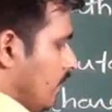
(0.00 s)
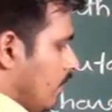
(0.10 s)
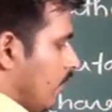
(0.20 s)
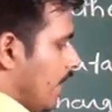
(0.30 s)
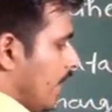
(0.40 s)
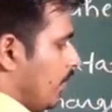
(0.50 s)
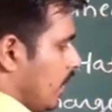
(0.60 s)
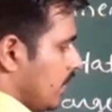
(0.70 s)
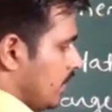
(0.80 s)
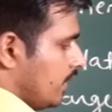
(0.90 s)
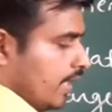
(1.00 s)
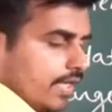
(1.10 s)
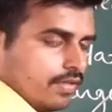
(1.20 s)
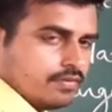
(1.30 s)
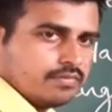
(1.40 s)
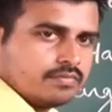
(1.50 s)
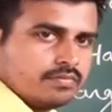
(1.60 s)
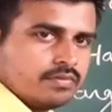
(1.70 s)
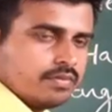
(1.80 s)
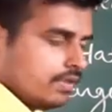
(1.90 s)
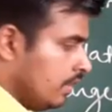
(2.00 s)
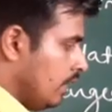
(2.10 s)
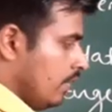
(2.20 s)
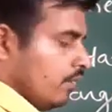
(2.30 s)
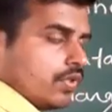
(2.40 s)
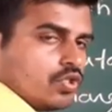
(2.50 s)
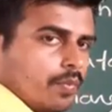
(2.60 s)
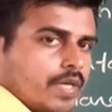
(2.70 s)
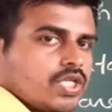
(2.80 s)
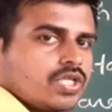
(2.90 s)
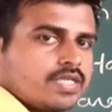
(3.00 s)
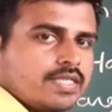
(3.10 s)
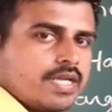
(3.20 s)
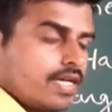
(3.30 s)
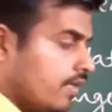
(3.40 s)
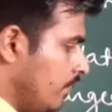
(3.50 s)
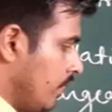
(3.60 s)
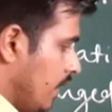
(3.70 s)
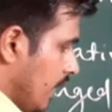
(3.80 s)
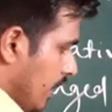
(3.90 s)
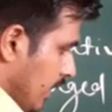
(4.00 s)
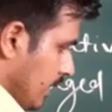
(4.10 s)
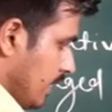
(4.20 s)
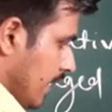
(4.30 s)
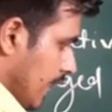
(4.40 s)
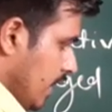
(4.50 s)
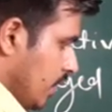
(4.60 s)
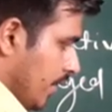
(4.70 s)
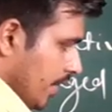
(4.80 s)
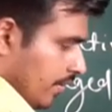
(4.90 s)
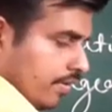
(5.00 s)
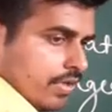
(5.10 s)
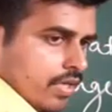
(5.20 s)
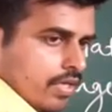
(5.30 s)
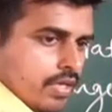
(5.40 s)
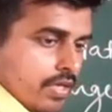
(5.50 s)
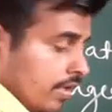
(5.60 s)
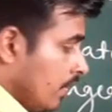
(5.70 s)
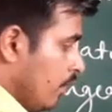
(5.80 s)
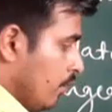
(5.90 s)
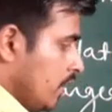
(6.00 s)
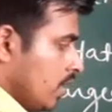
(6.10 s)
5 plus 3. Which operation is here? This addition. Which